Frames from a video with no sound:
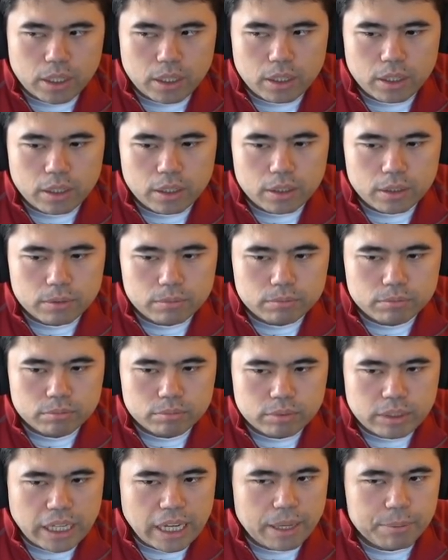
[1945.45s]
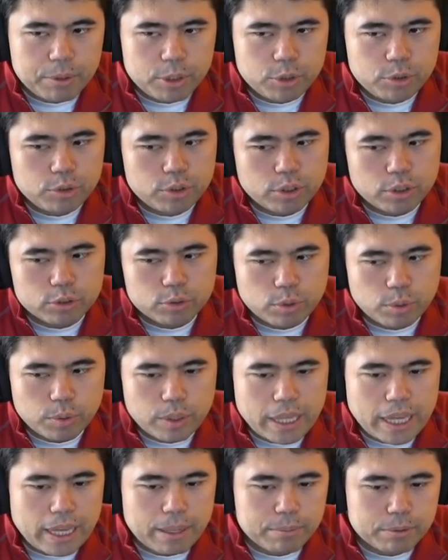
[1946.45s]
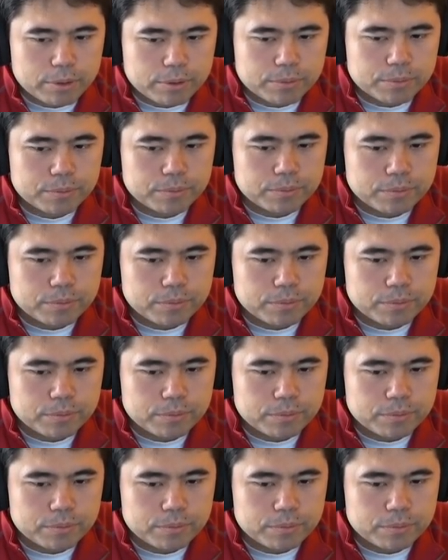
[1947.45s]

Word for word: um yeah I mean who knows what will happen